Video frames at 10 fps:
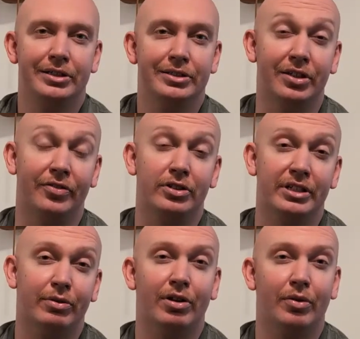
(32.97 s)
So the first
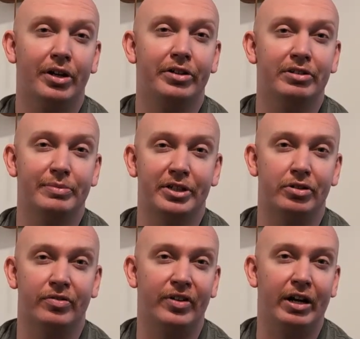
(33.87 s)
thing we're going to want to do is make
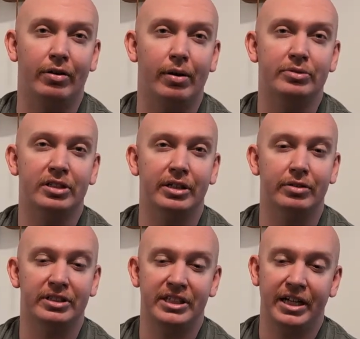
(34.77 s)
sure the firearm's clear
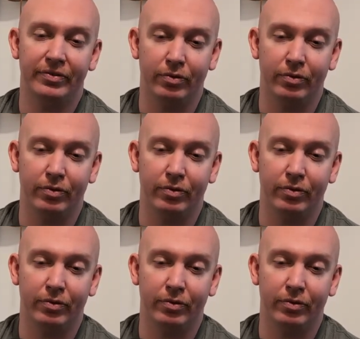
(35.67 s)
and safe.